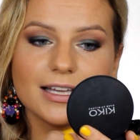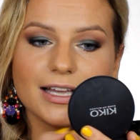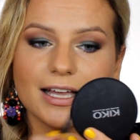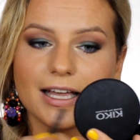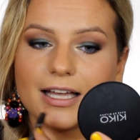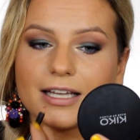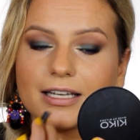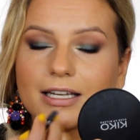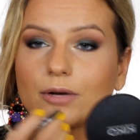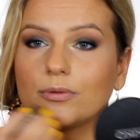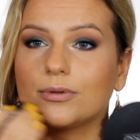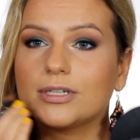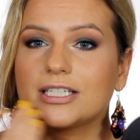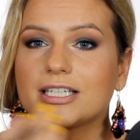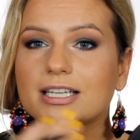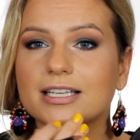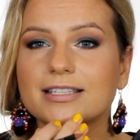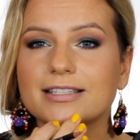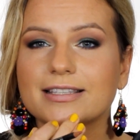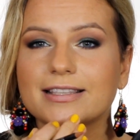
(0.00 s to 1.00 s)
And I will
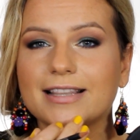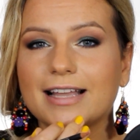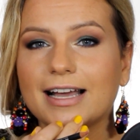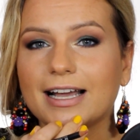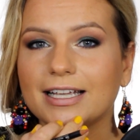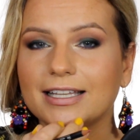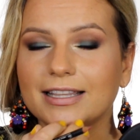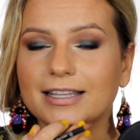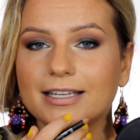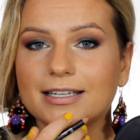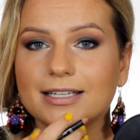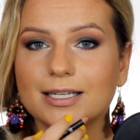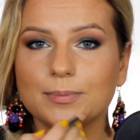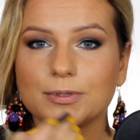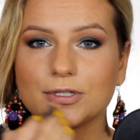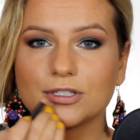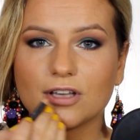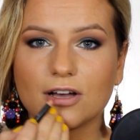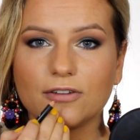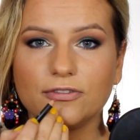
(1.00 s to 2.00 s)
just line the
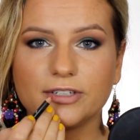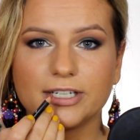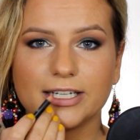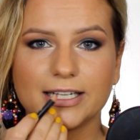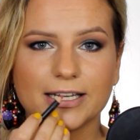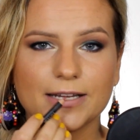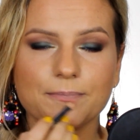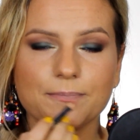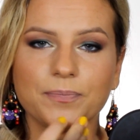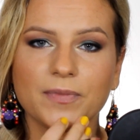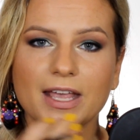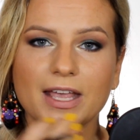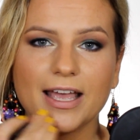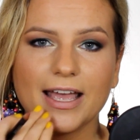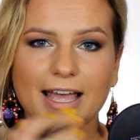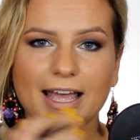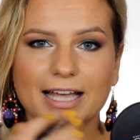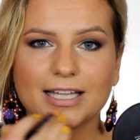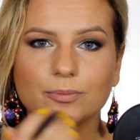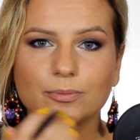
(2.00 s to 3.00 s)
lips softly
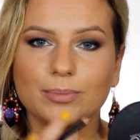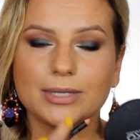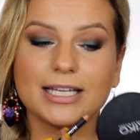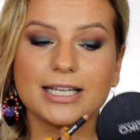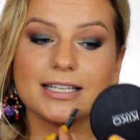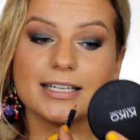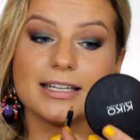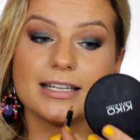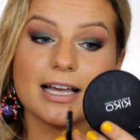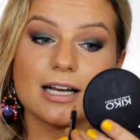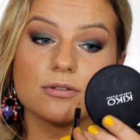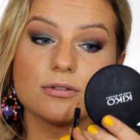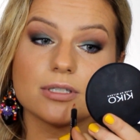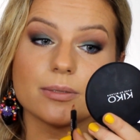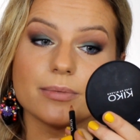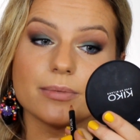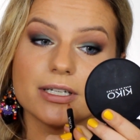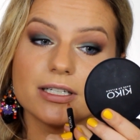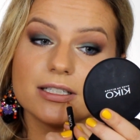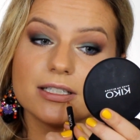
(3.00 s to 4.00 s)
and blend it out a
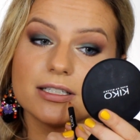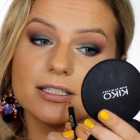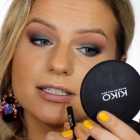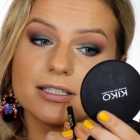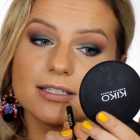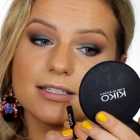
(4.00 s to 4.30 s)
bit.